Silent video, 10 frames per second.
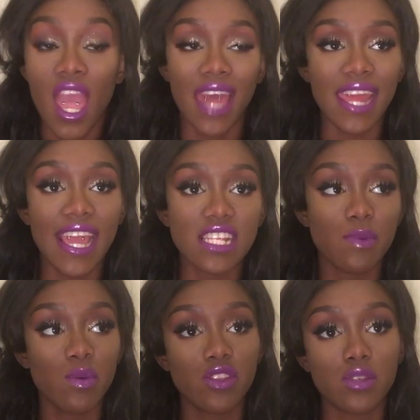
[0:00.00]
And I hate to
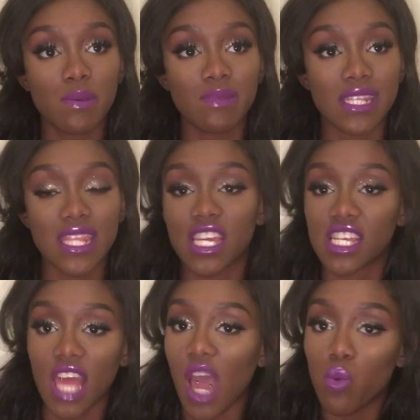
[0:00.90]
be one of those people that said that,
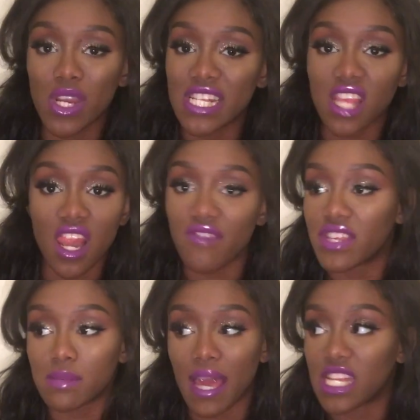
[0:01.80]
because I wanted to love
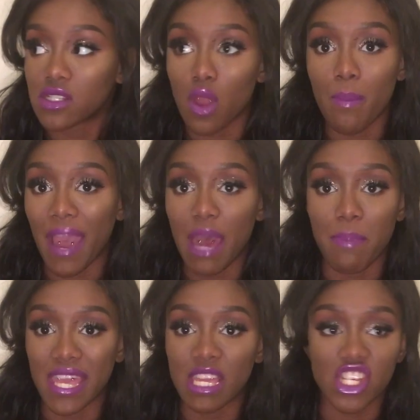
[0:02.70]
this palette so bad,
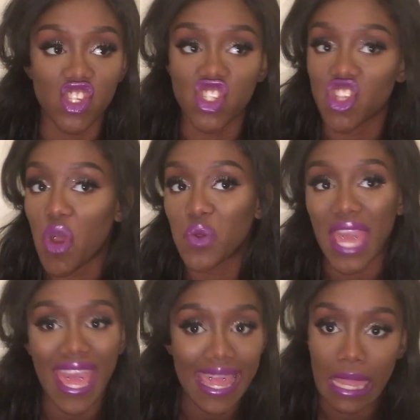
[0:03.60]
but it's just
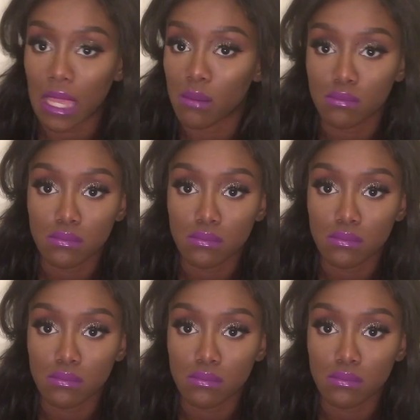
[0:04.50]
okay.